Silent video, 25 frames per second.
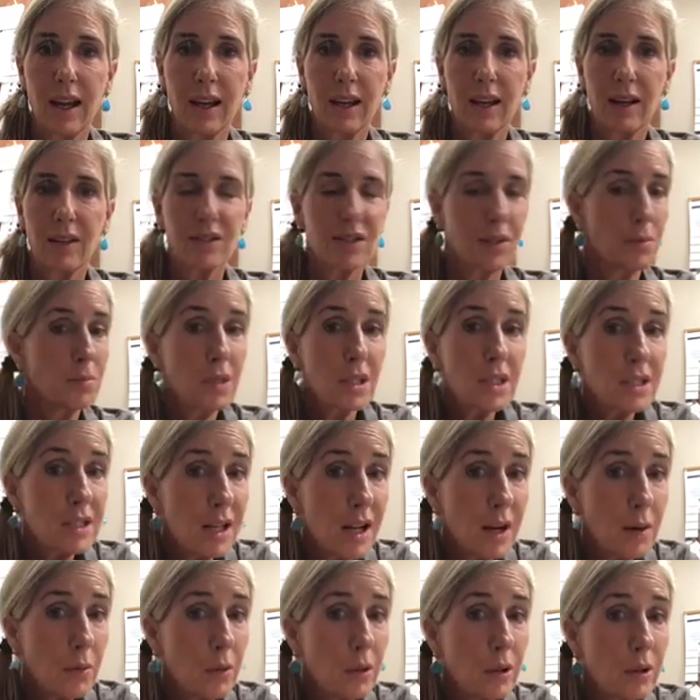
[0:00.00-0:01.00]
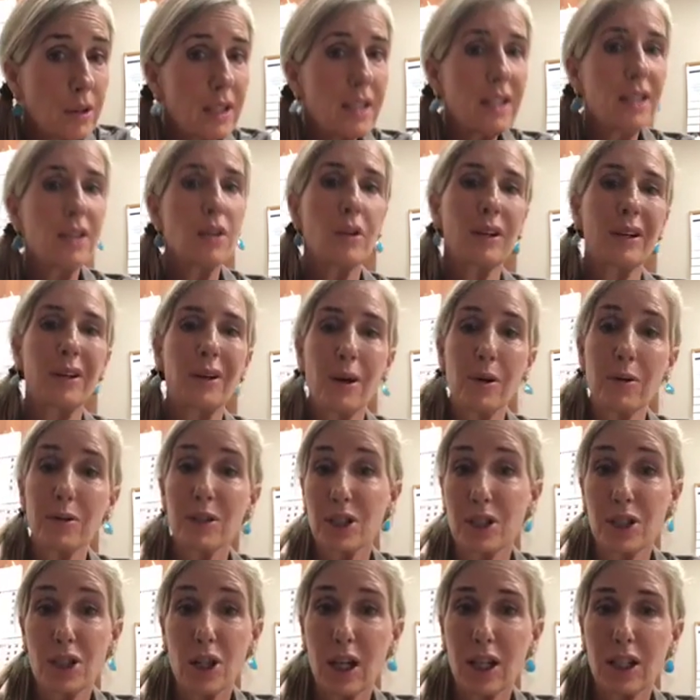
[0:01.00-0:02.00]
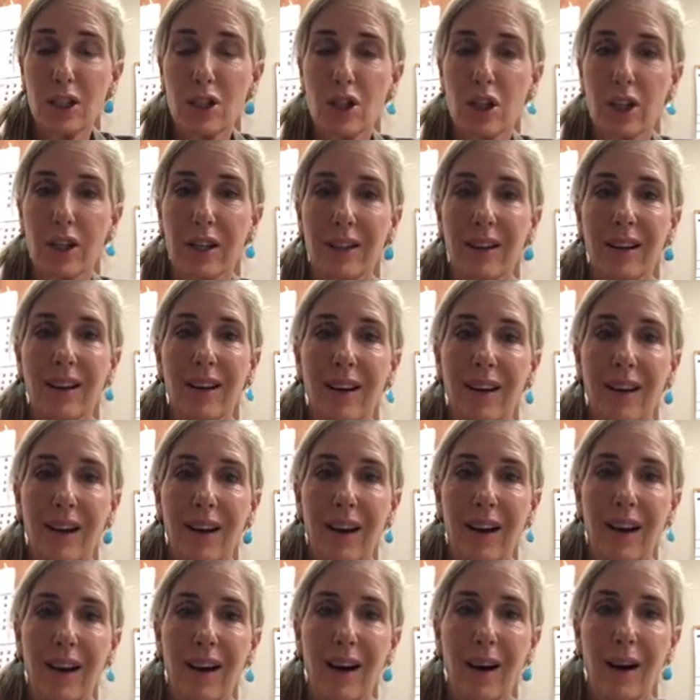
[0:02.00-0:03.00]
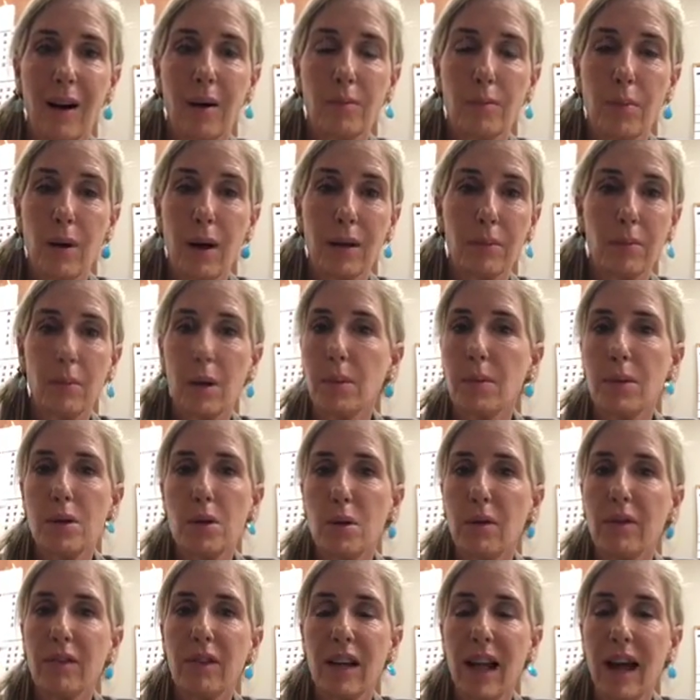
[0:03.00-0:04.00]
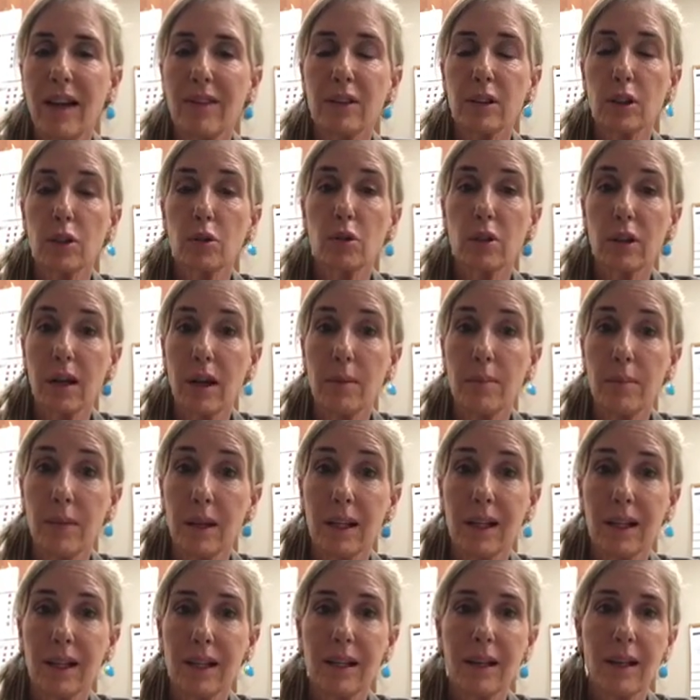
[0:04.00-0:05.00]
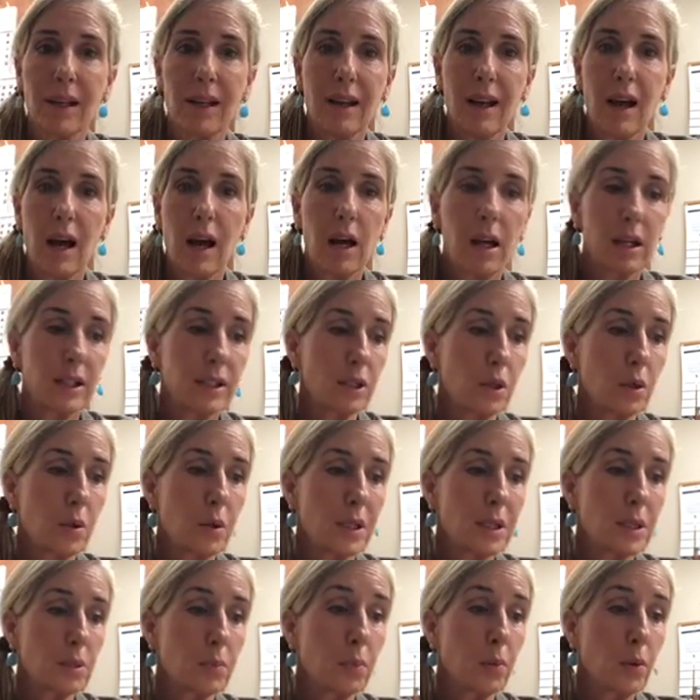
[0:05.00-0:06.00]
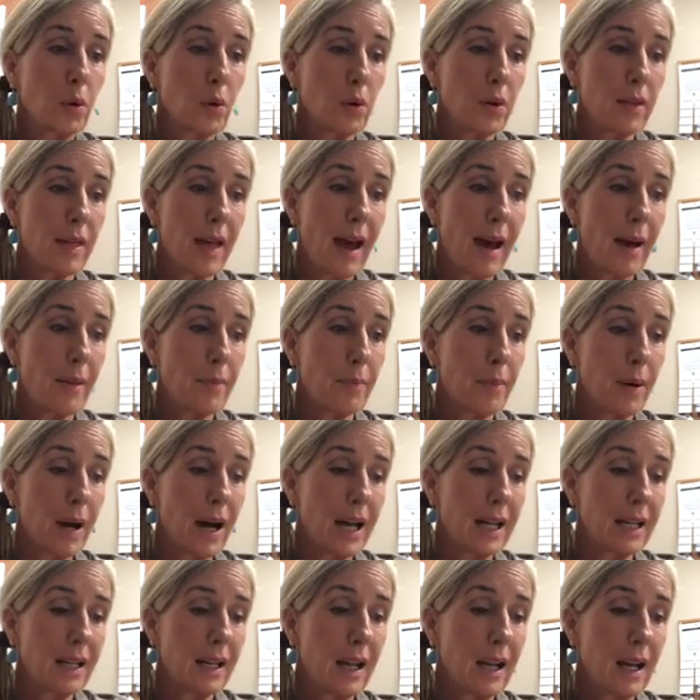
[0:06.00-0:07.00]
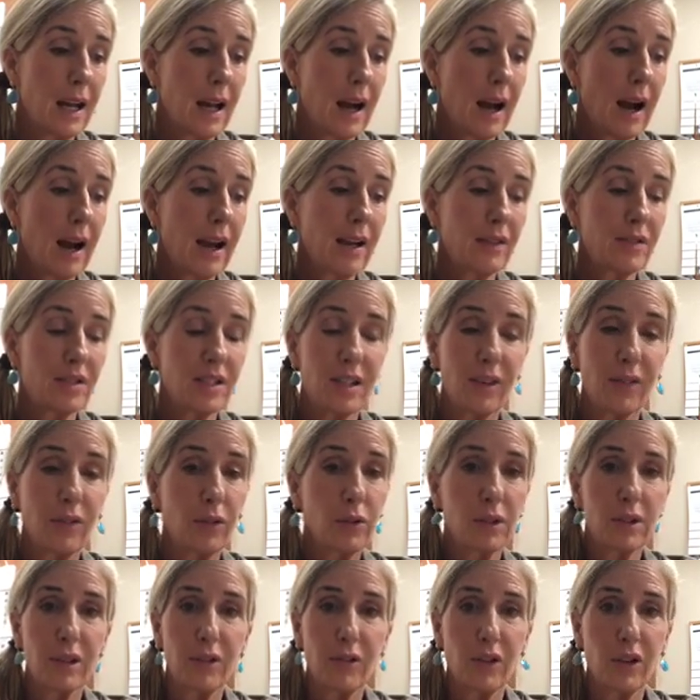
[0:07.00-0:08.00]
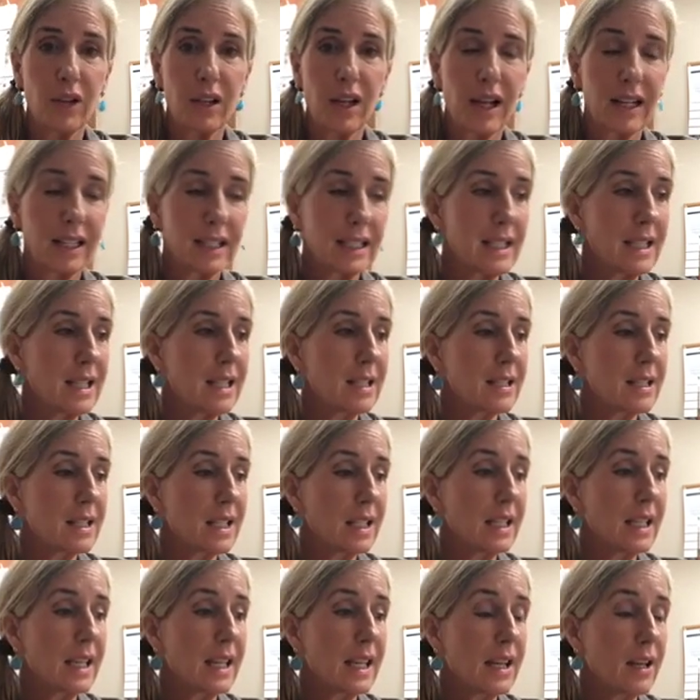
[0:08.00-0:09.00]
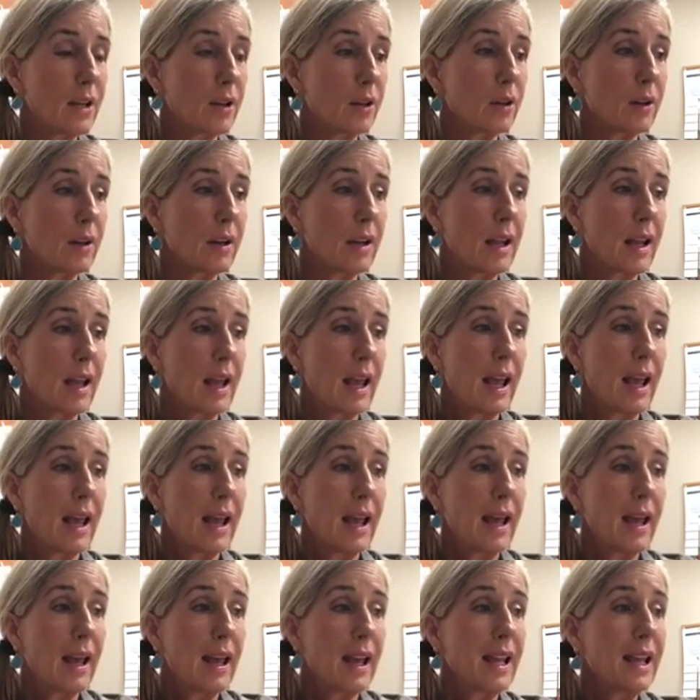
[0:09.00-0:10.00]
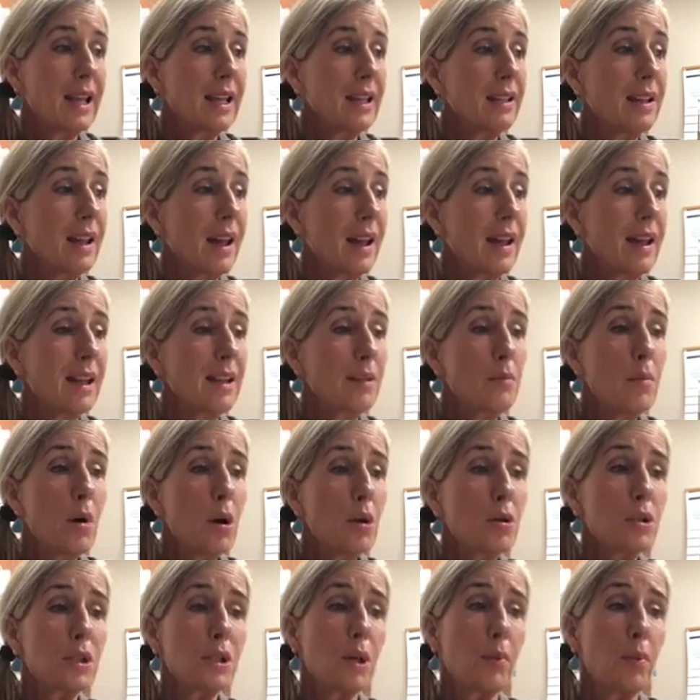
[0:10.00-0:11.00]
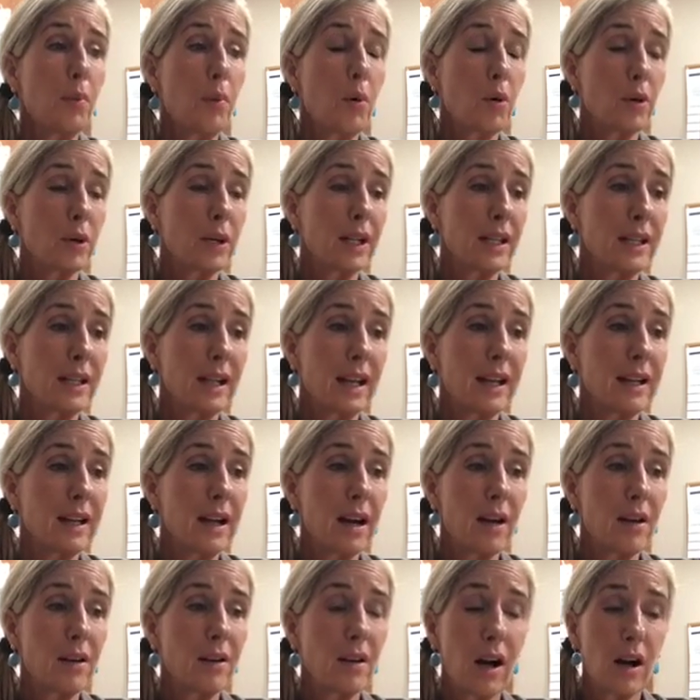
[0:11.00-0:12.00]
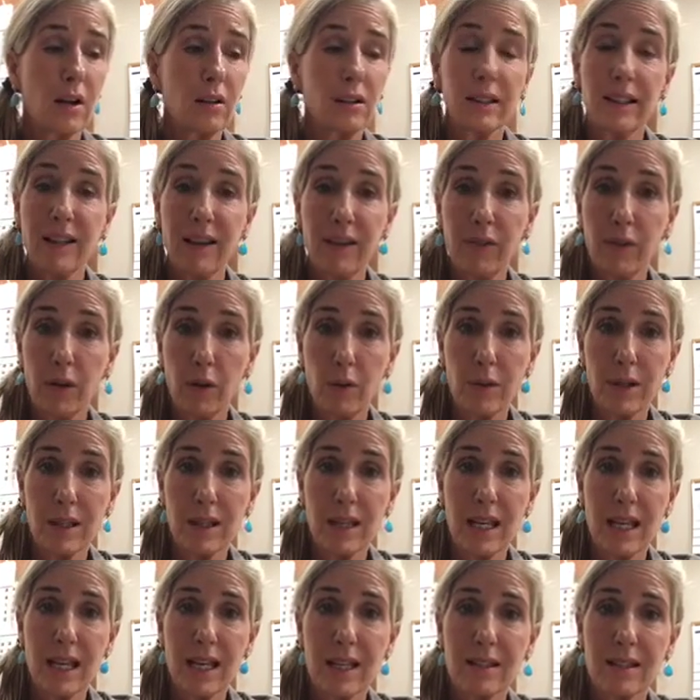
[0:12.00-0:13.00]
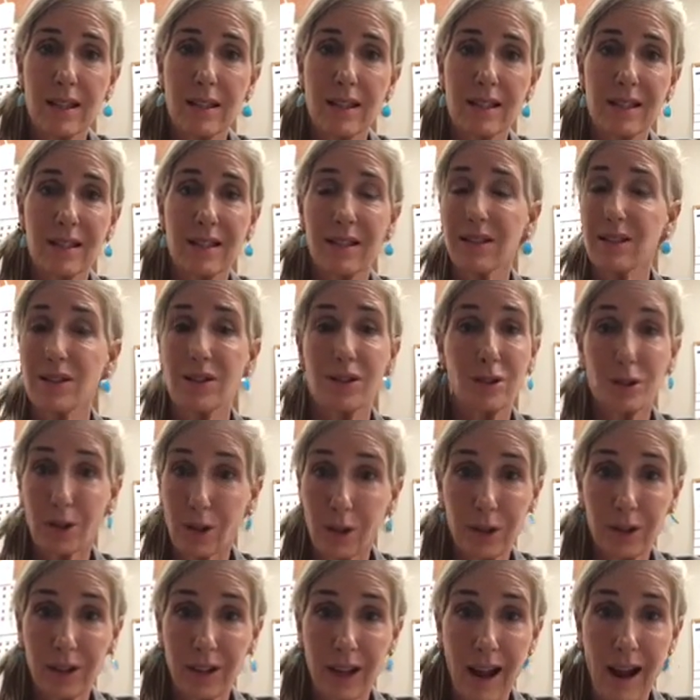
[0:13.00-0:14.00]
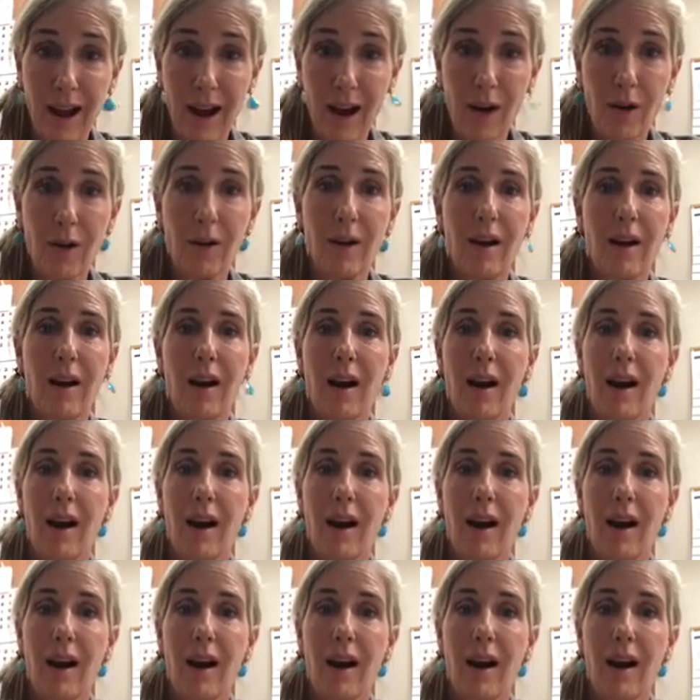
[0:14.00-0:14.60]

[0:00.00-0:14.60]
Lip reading: If something's not working, you can always change it, but maybe you even have a little committee to explore that. But I have several different ideas in here. And most important, and I'll leave you with this, is start now.